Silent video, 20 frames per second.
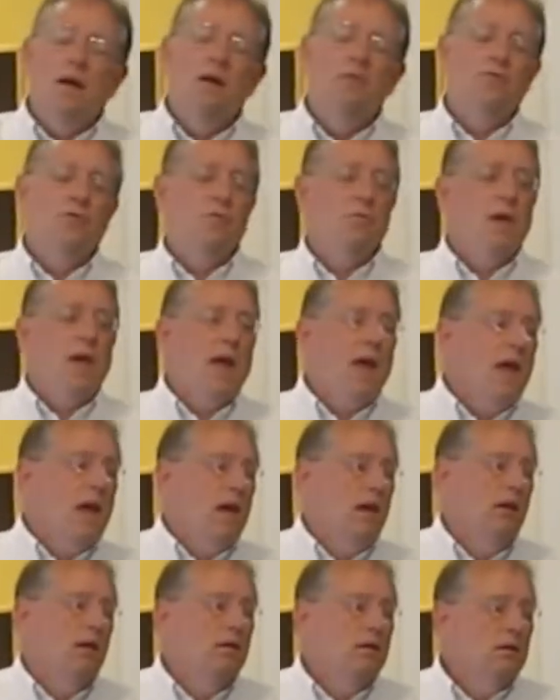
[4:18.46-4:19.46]
and for
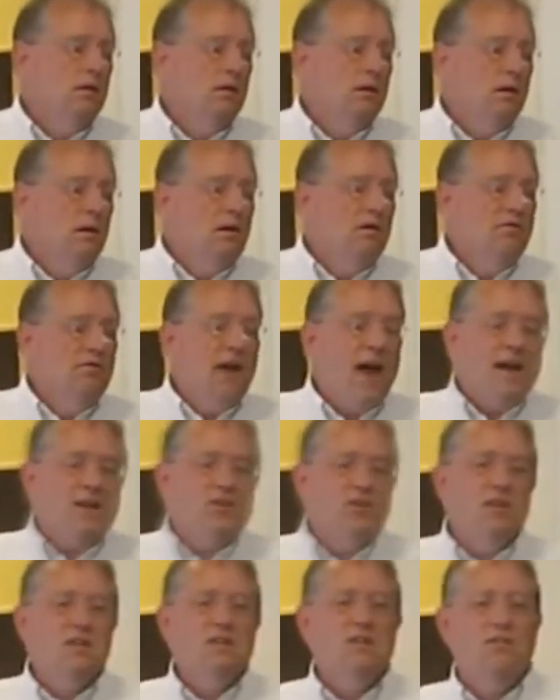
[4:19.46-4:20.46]
me,
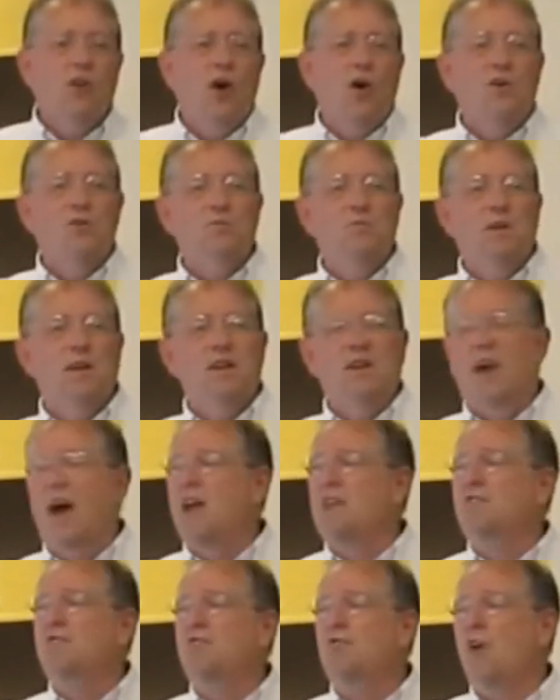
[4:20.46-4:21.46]
vaccines have always been
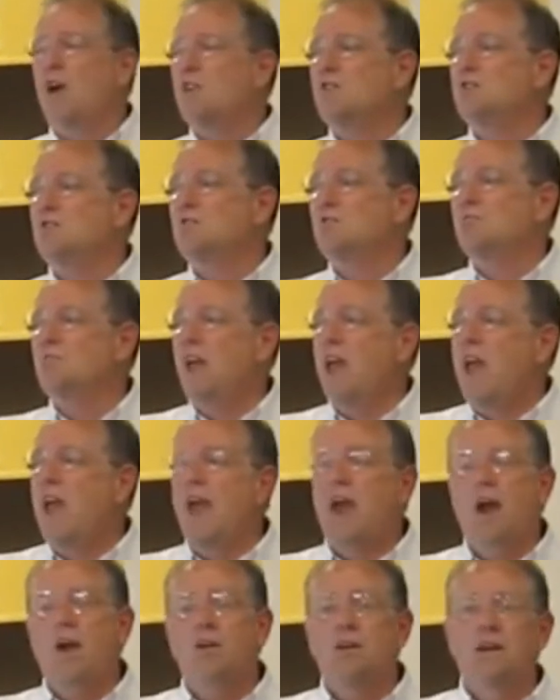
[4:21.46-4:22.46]
like fresh
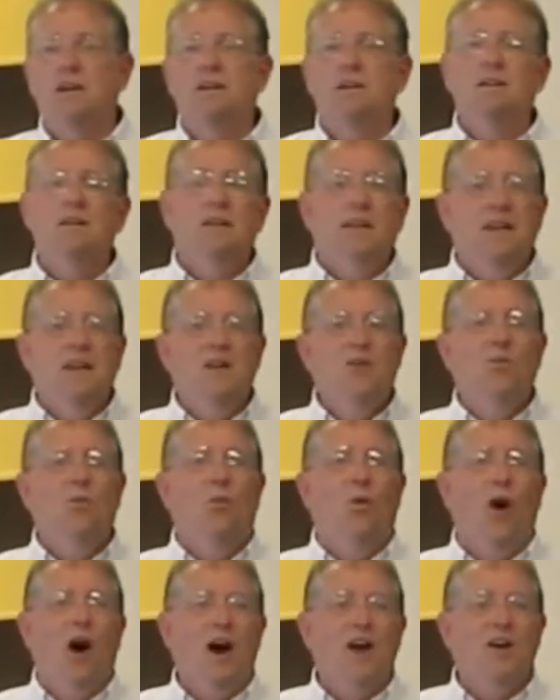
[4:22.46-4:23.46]
air and clean
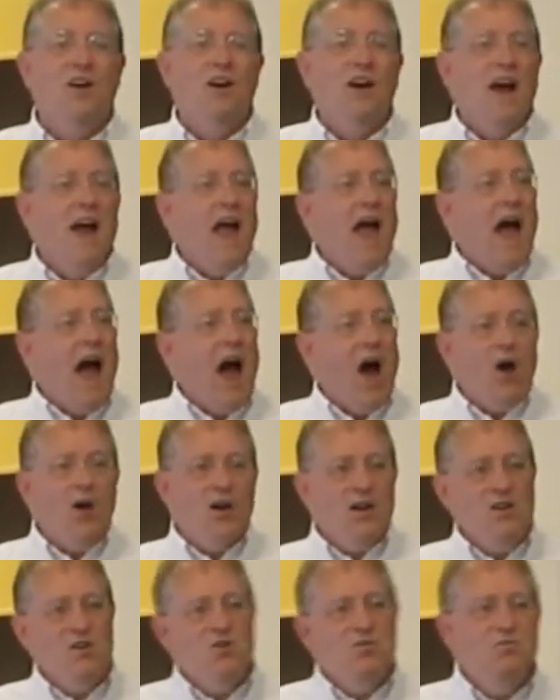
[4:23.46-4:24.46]
water.
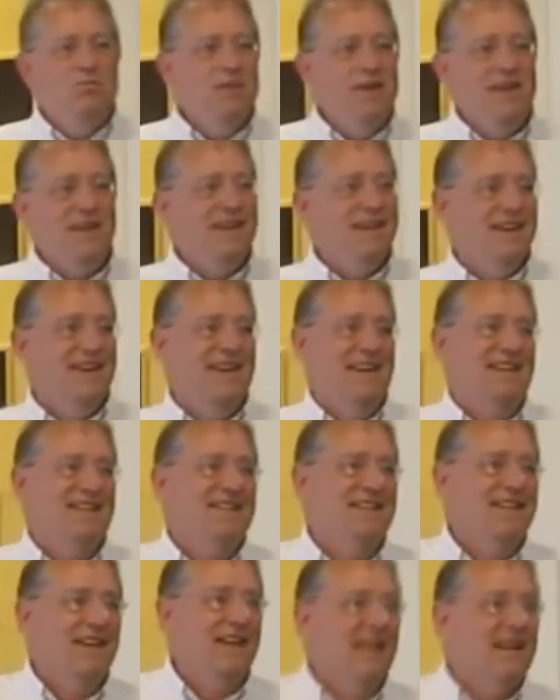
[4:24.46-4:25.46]
How can you be
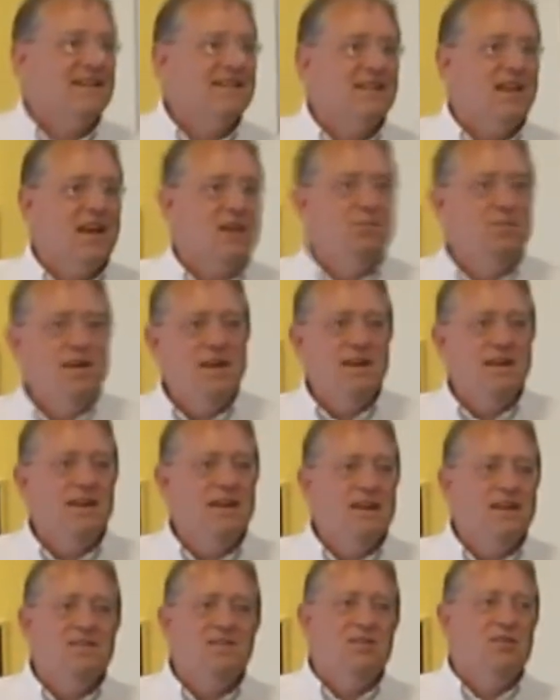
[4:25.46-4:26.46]
against it? It's like being
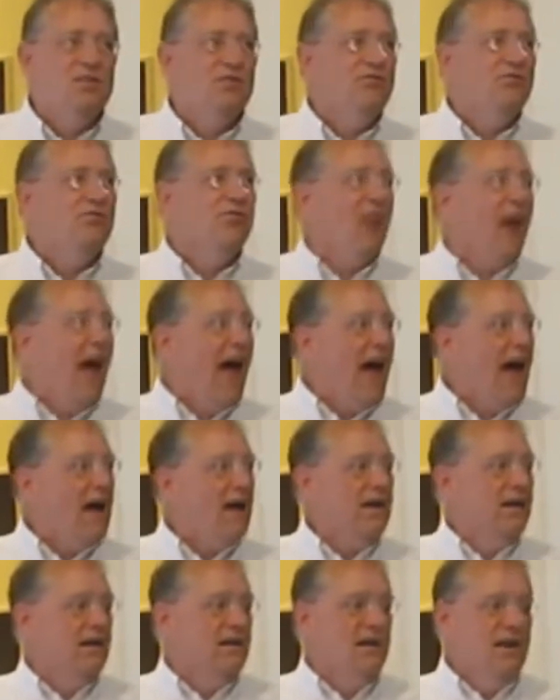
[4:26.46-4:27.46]
against the
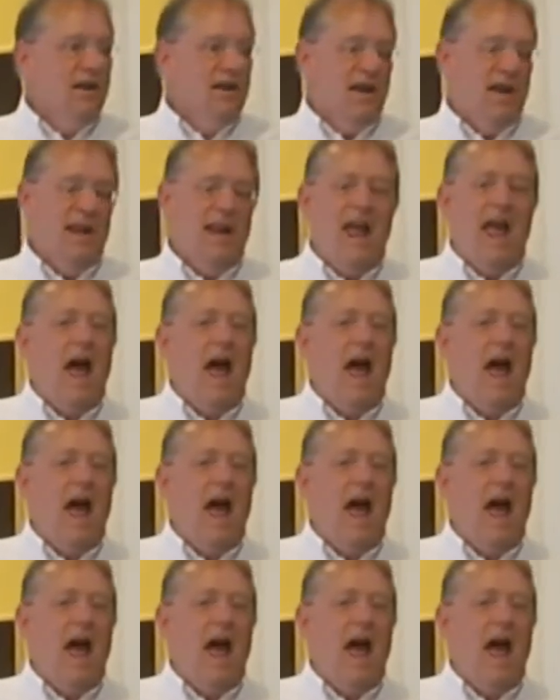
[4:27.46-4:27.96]
flag and, and